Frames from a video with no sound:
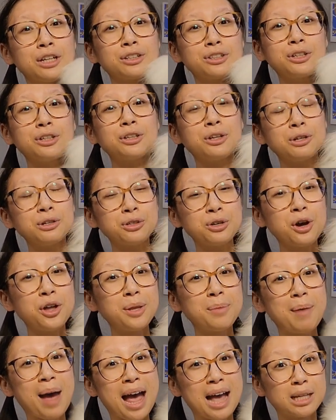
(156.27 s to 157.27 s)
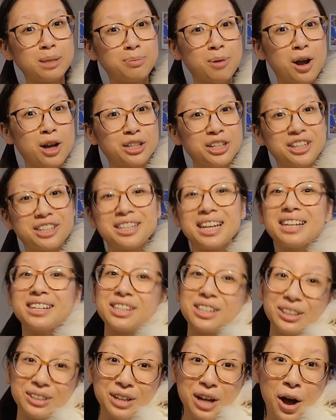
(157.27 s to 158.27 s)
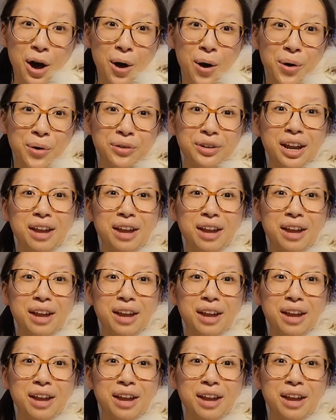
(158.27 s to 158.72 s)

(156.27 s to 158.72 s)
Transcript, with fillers: So those are all the past projects I still own.